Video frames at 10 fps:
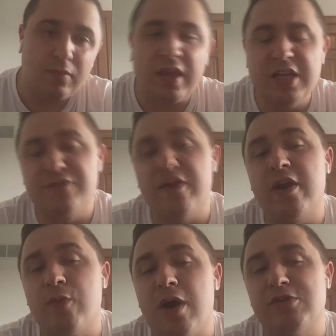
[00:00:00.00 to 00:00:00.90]
he's
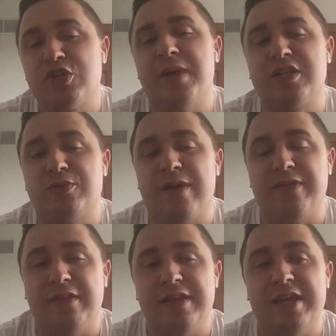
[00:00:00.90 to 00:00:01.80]
very well respected
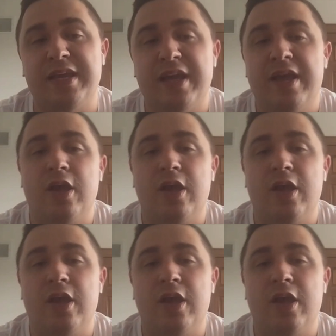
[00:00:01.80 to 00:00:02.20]
around the league.